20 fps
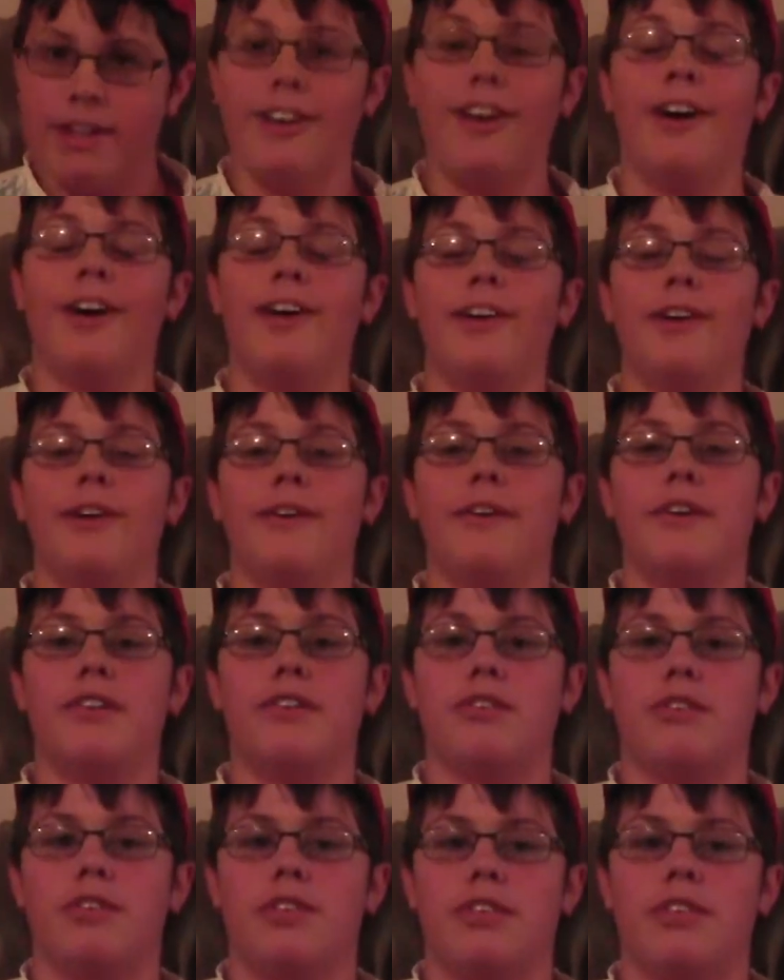Now I know
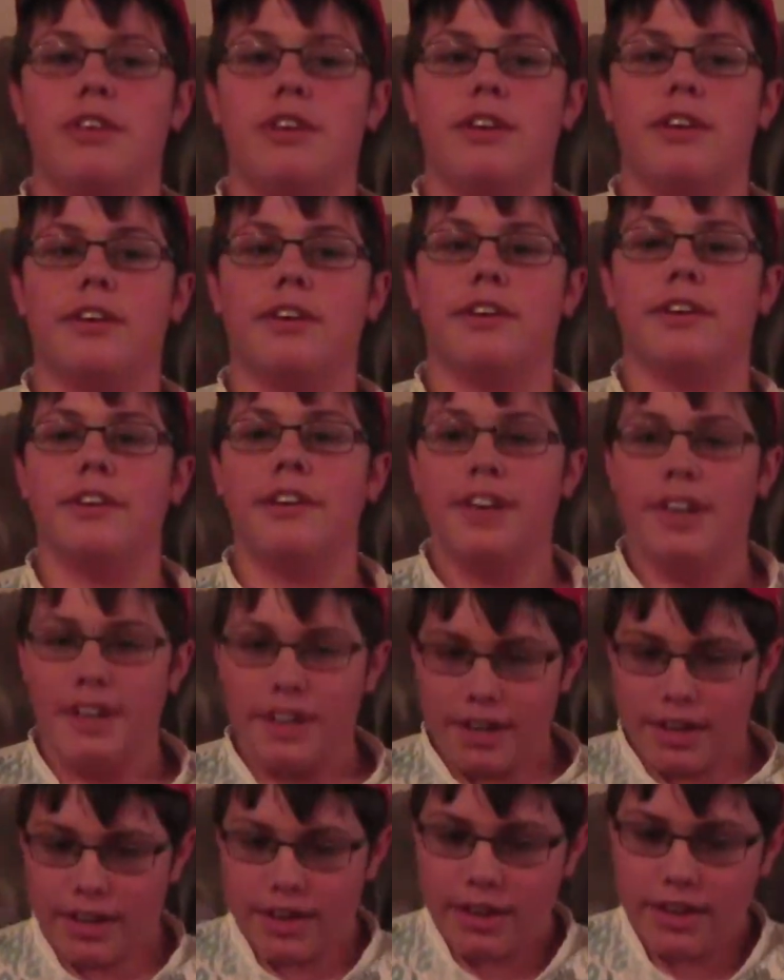what you're thinking,
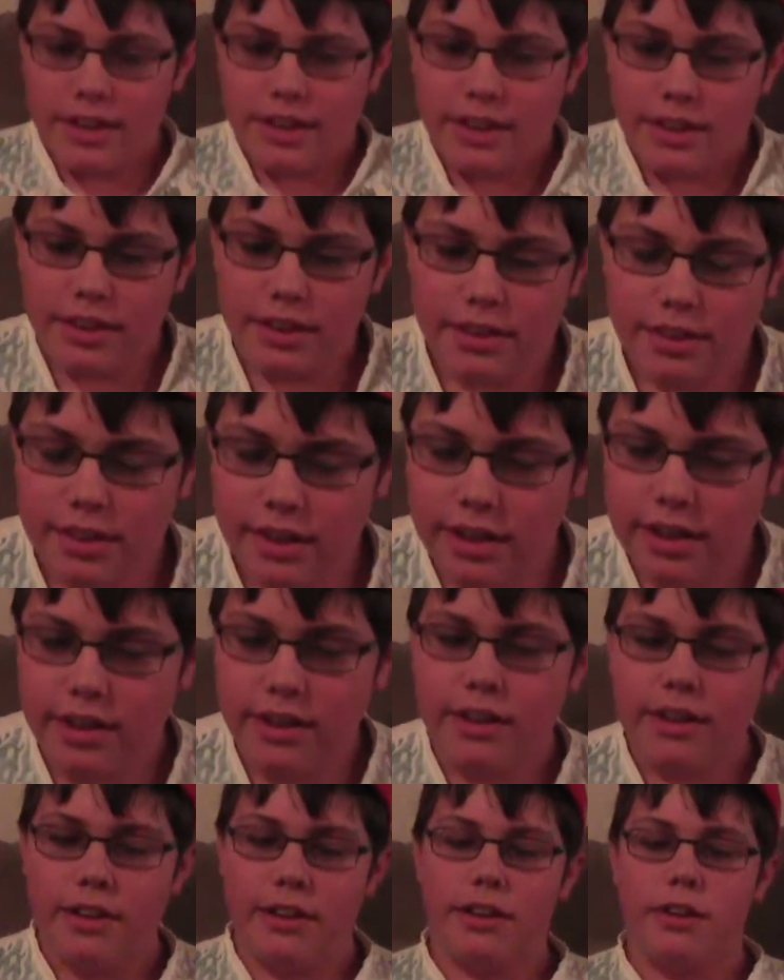this
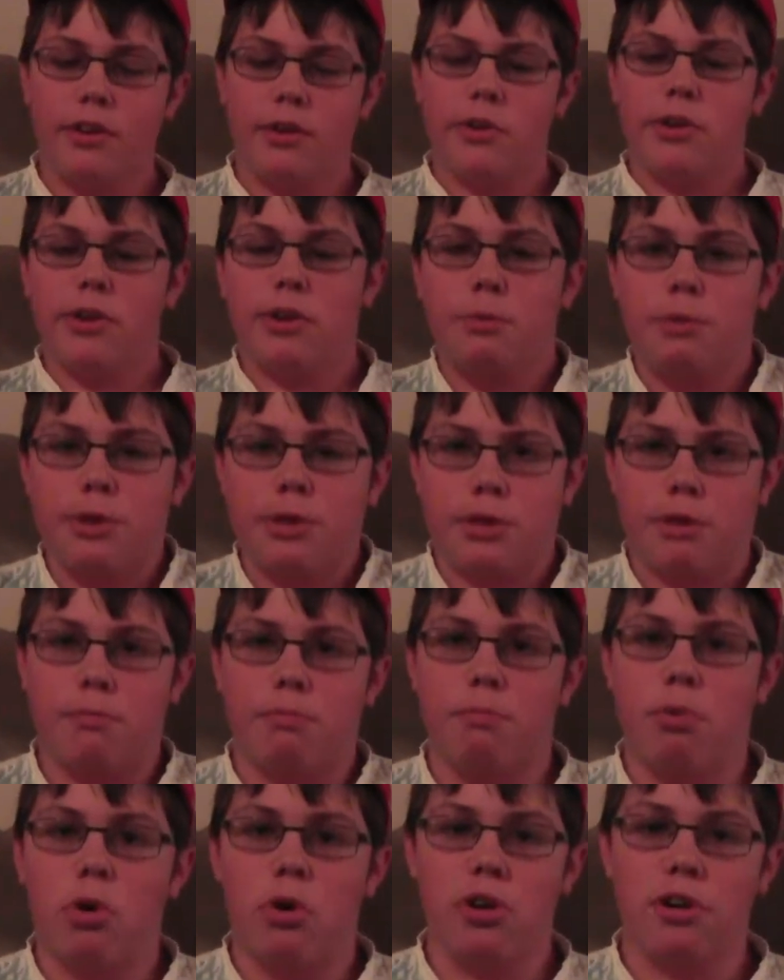ain't going to be
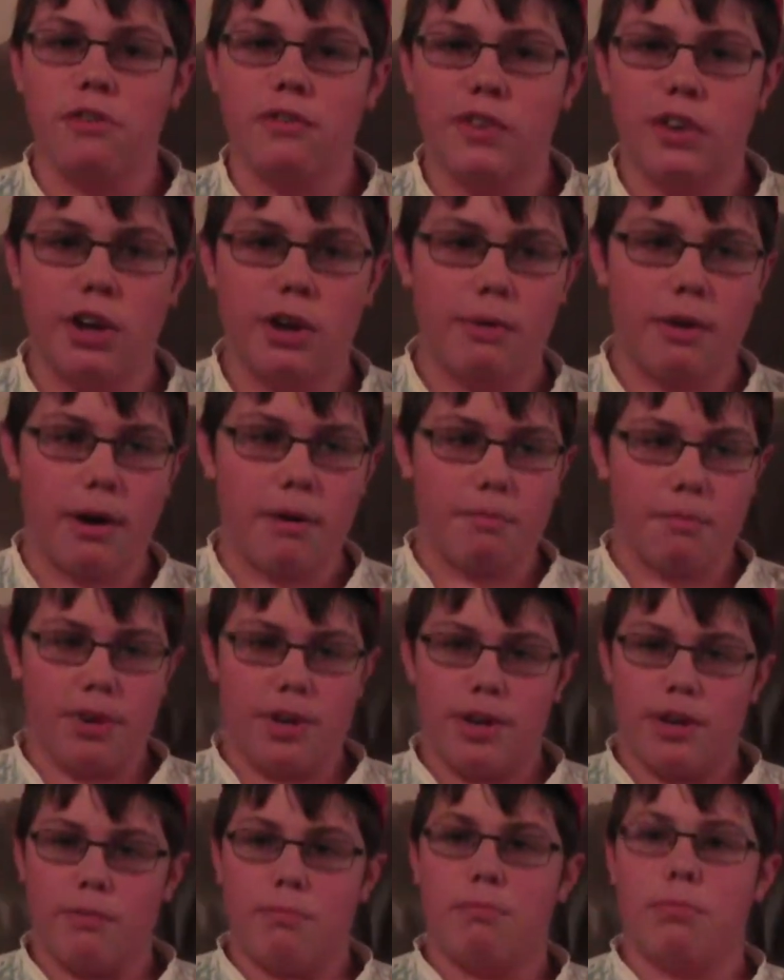some boring video about
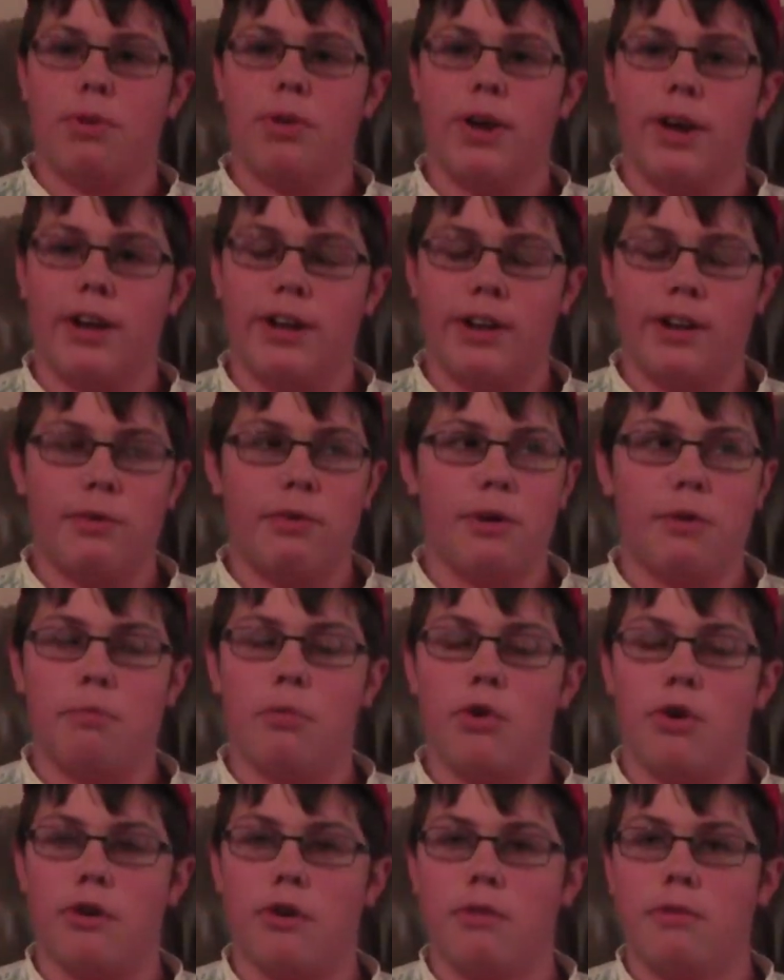me complaining or
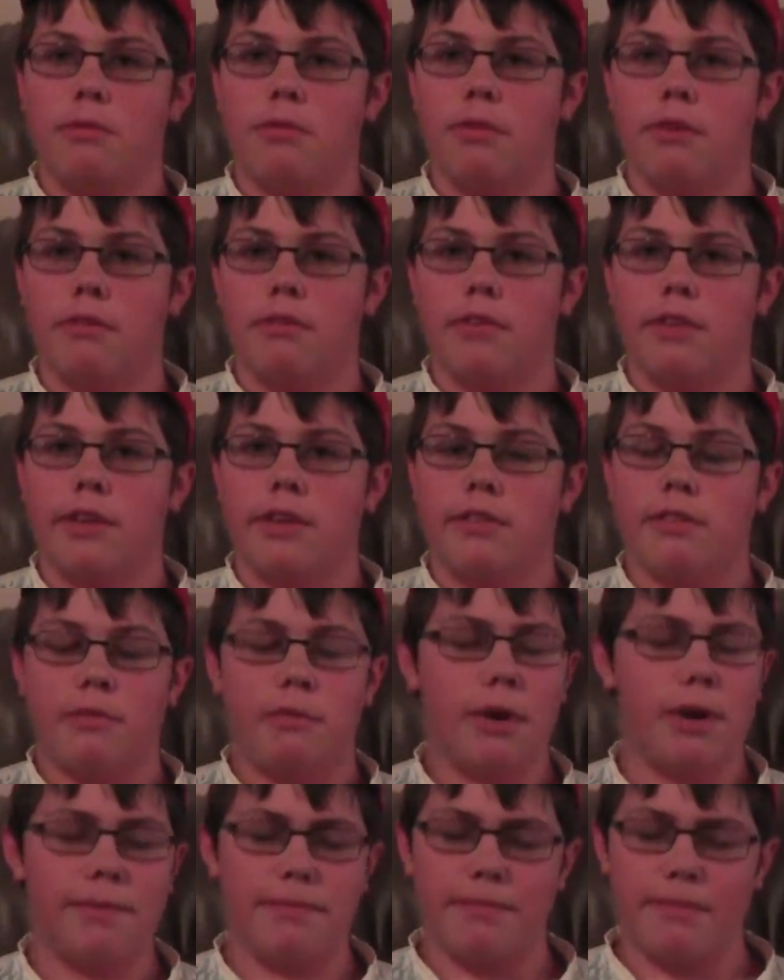more.
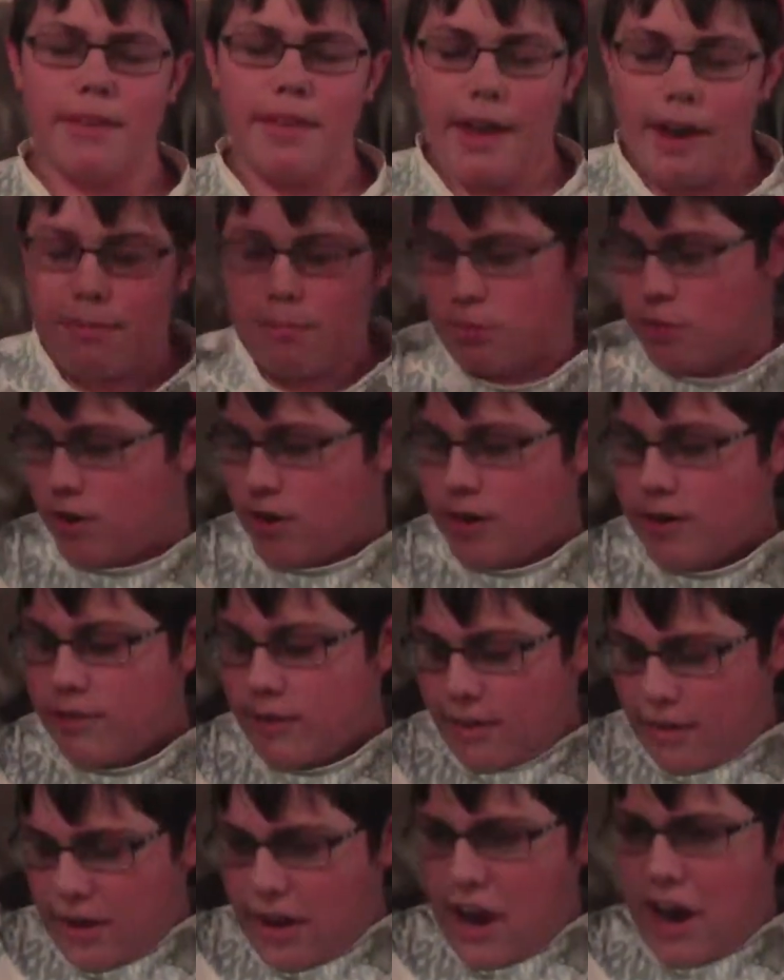Well, I'm just trying to
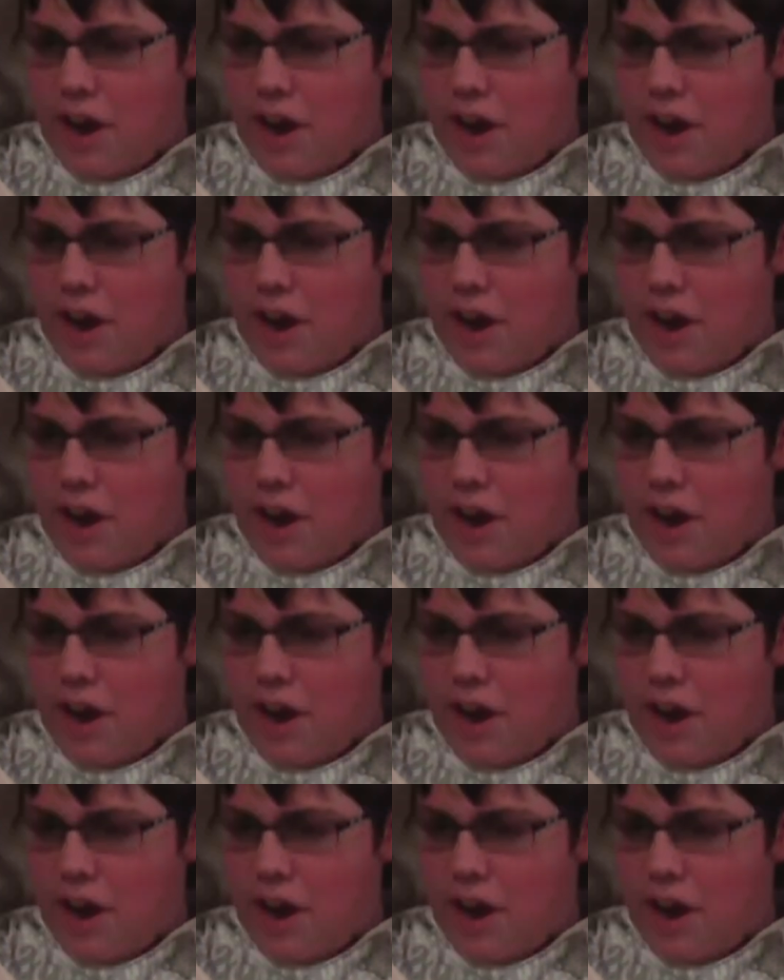say.